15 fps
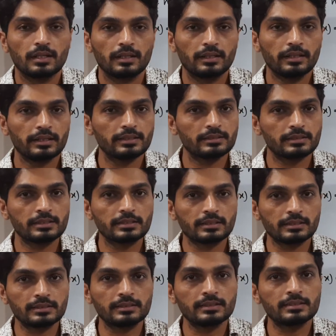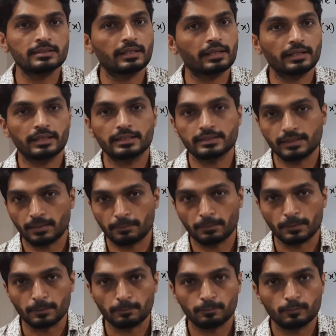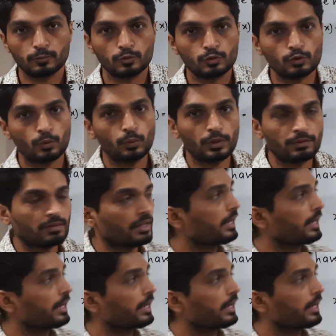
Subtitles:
Let us discuss this second example. So what we